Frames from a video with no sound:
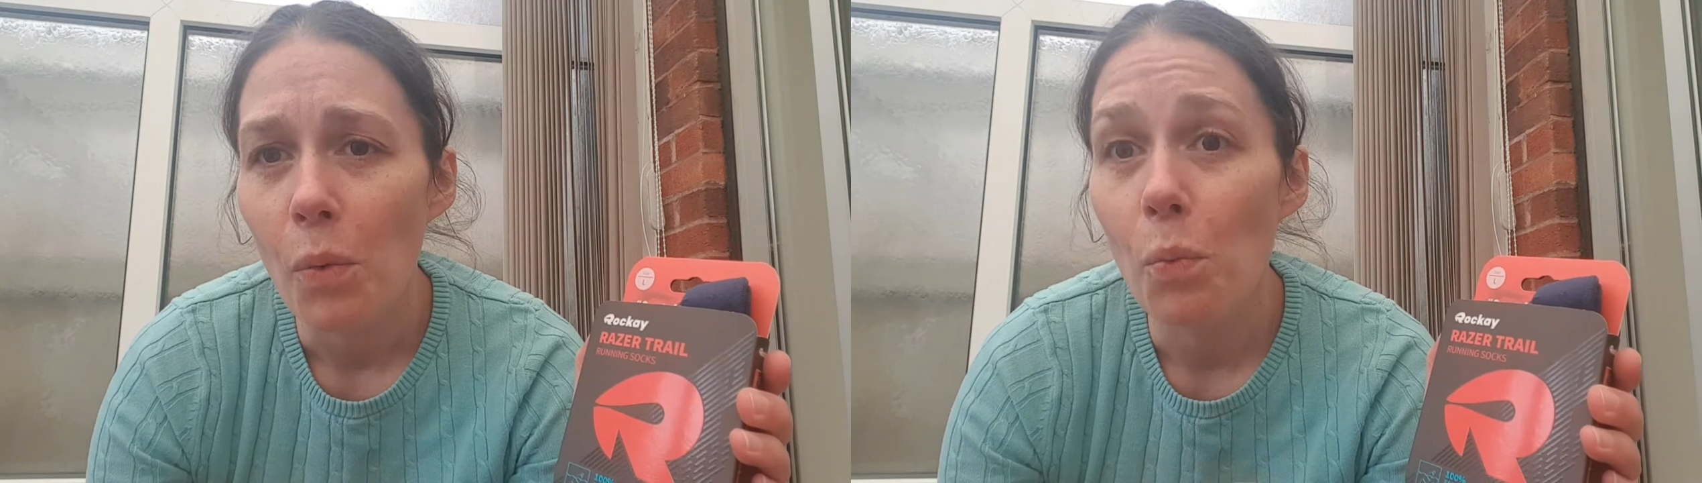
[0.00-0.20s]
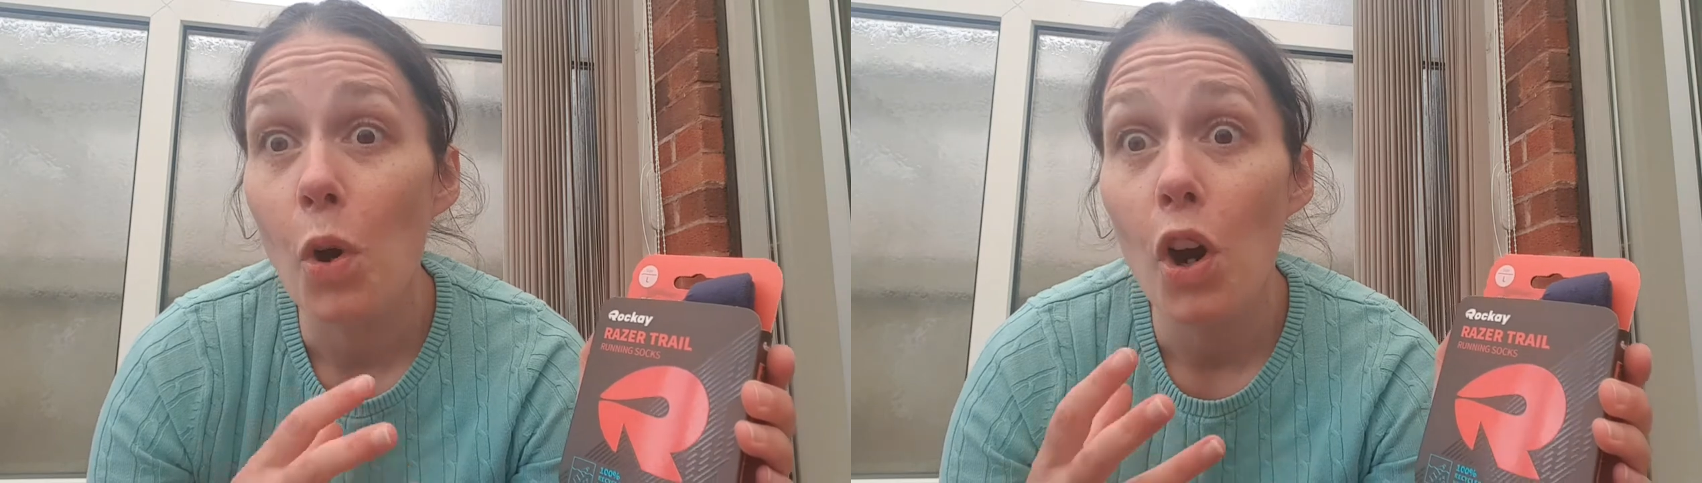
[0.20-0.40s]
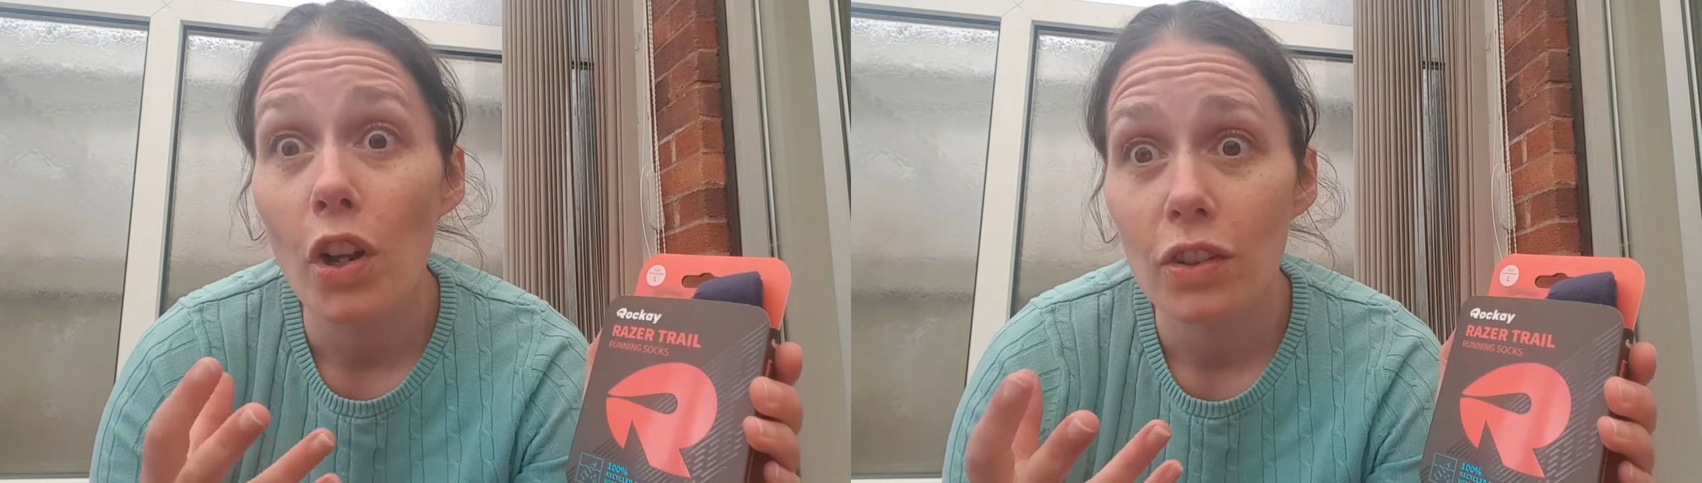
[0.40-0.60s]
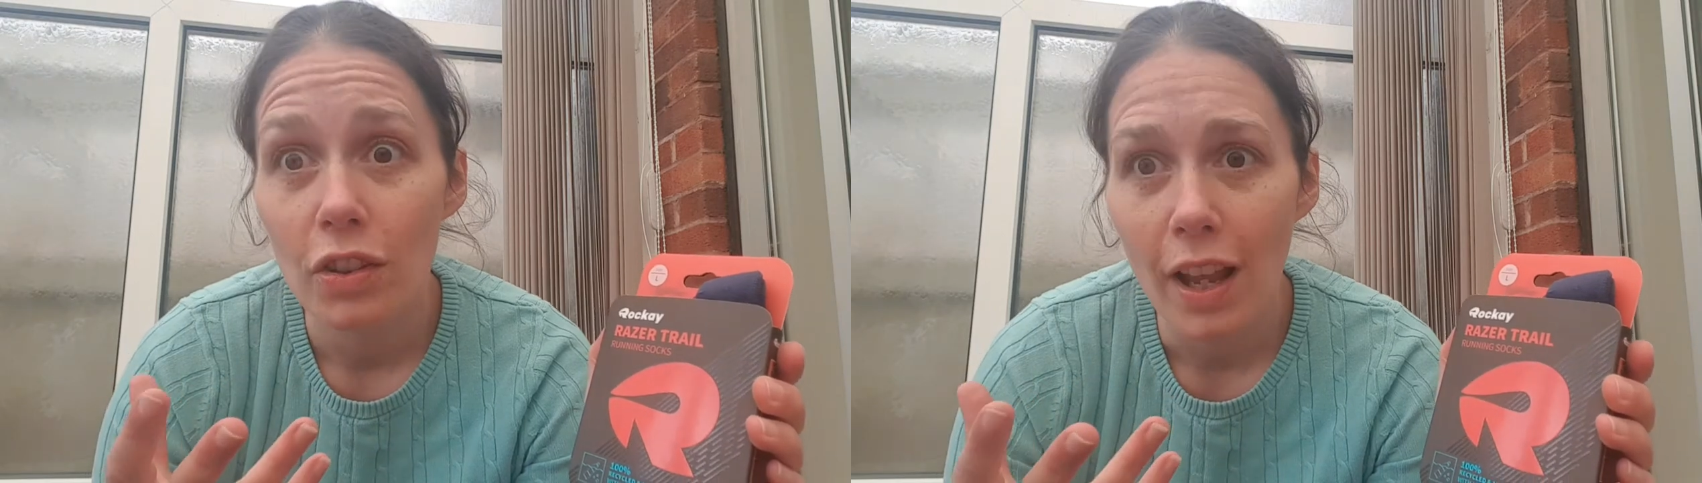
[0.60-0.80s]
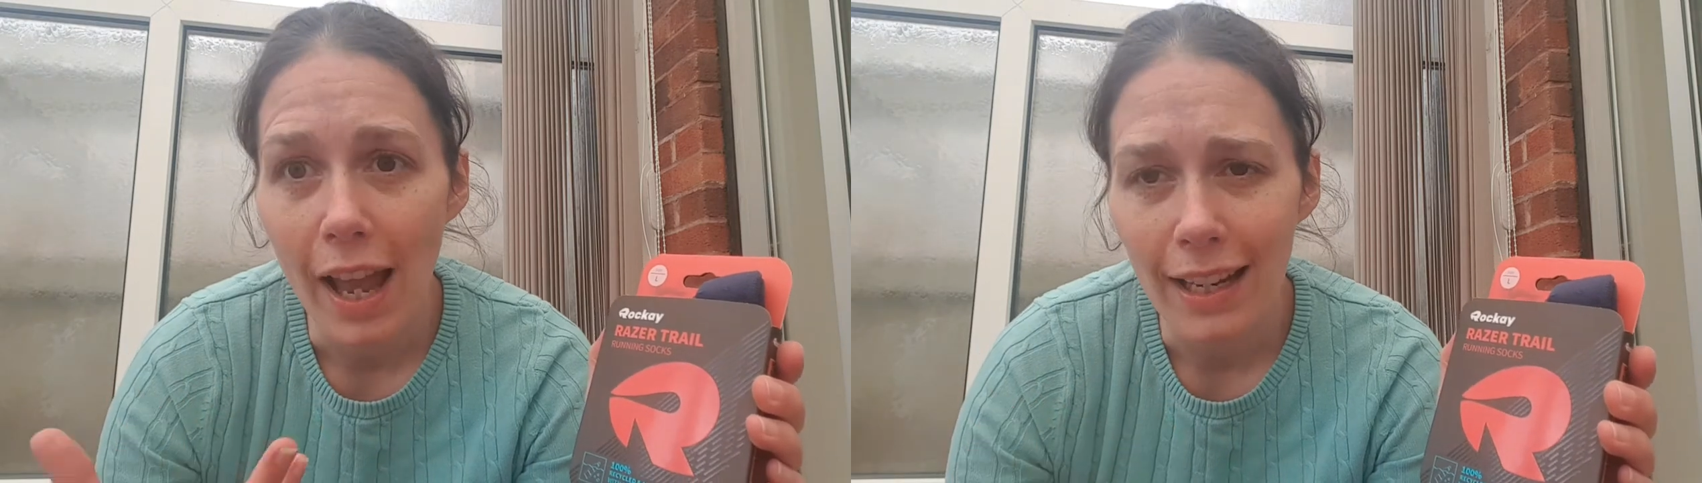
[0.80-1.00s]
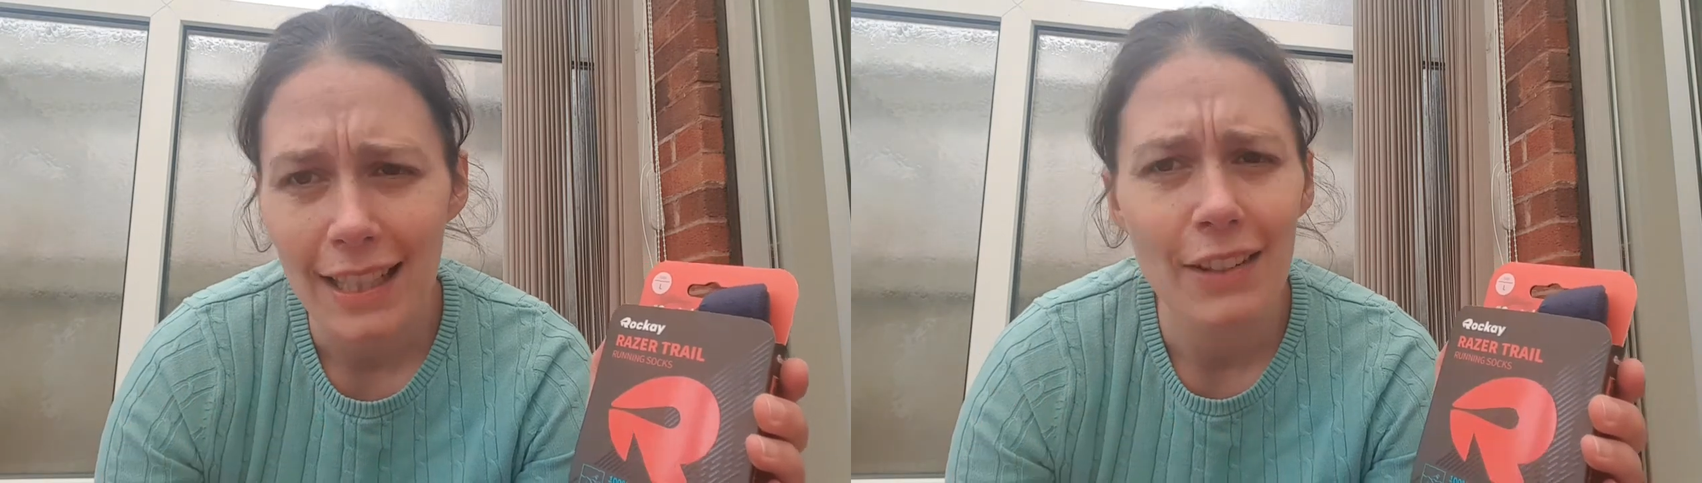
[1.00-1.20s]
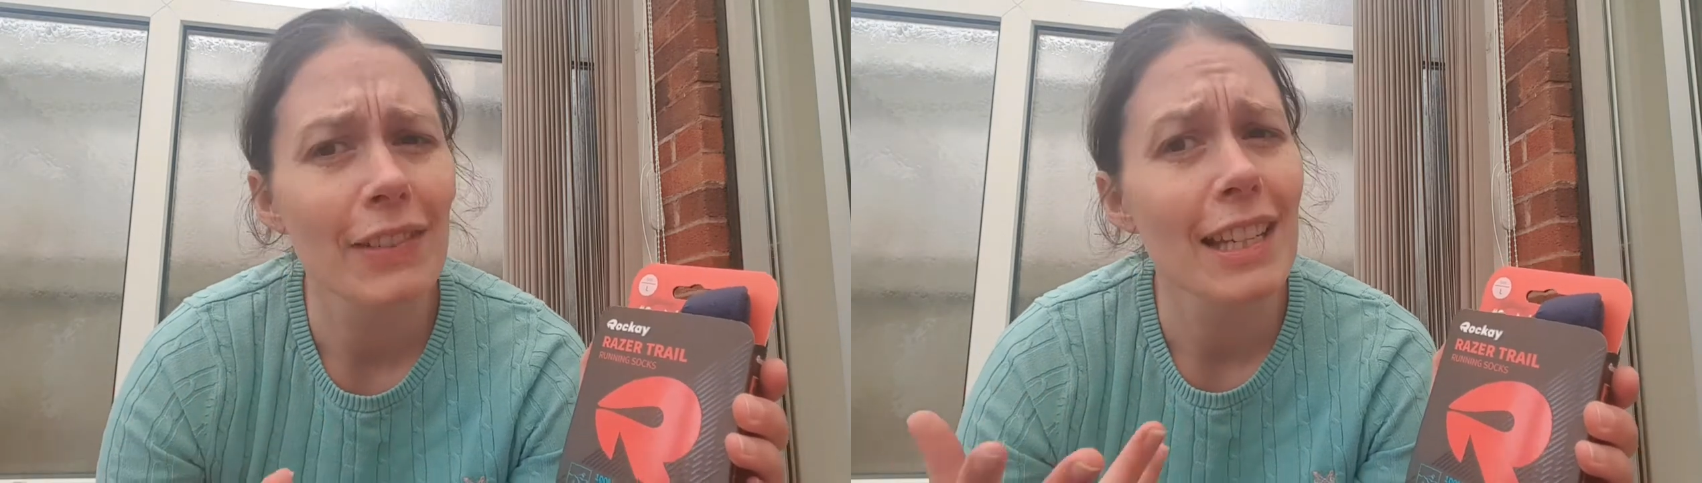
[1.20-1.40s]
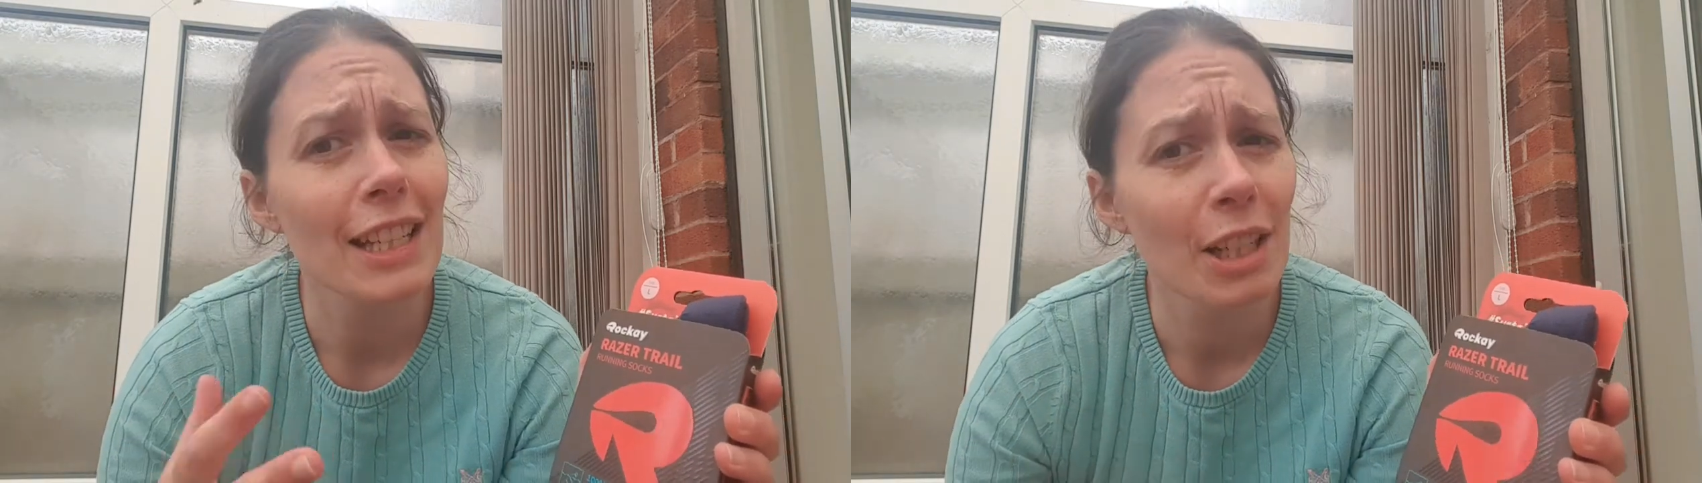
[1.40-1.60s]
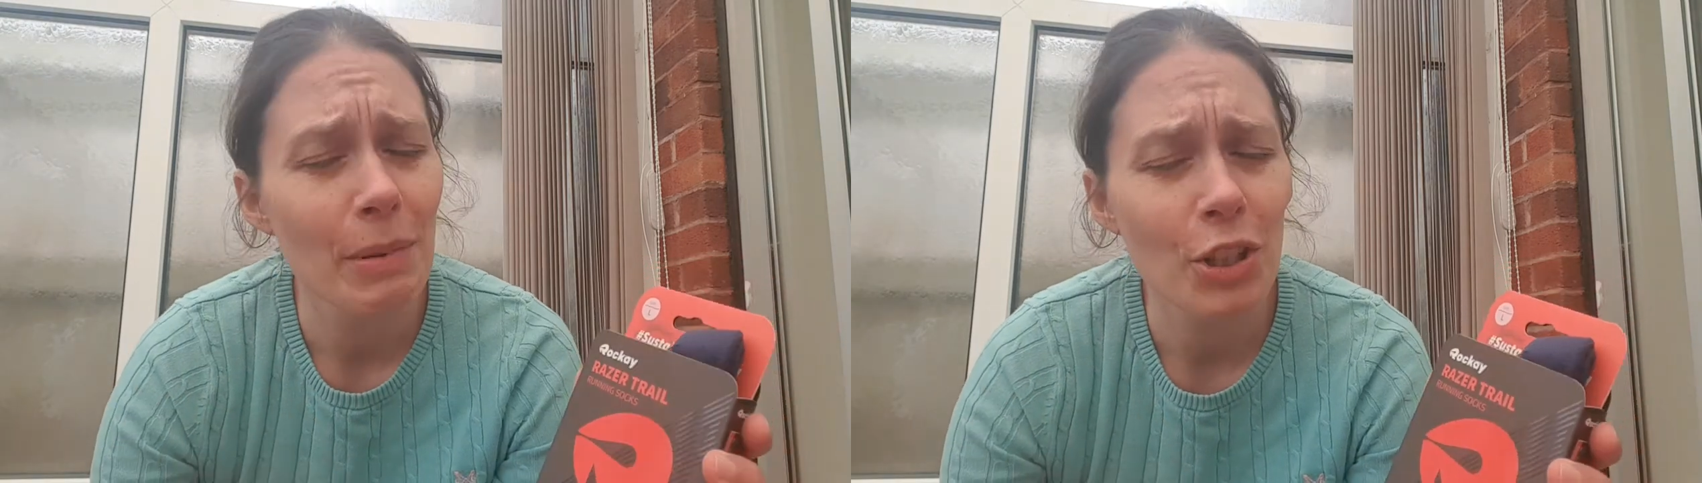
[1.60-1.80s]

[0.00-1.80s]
what activity you're going to